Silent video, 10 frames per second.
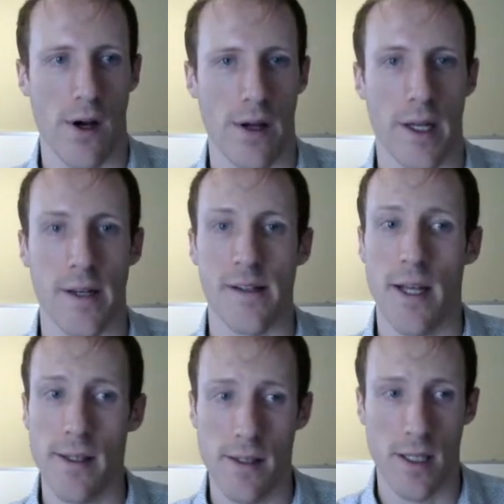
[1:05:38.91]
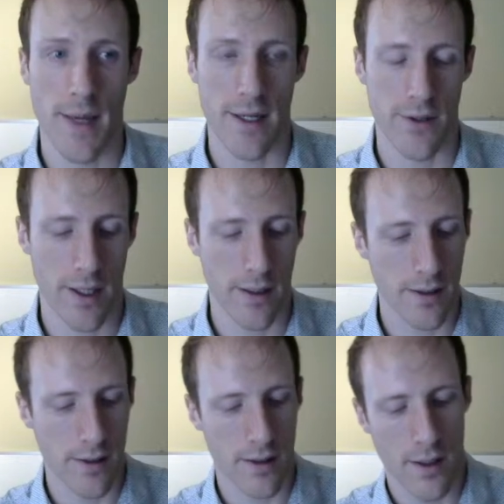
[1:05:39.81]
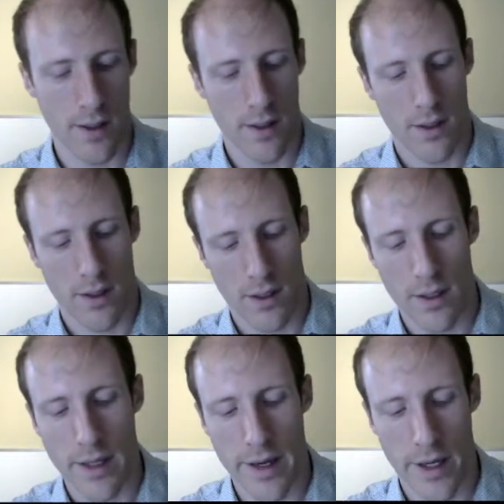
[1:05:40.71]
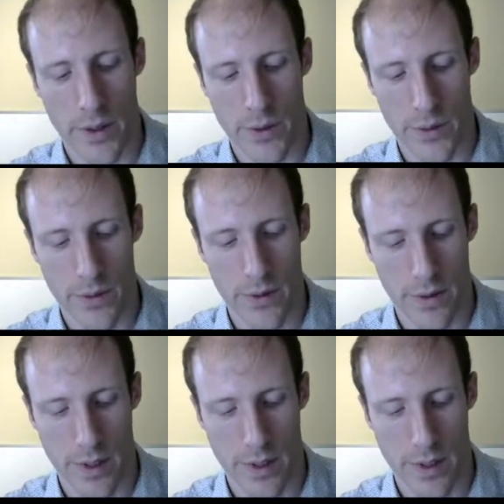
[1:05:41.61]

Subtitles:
on an adjacency matrix, now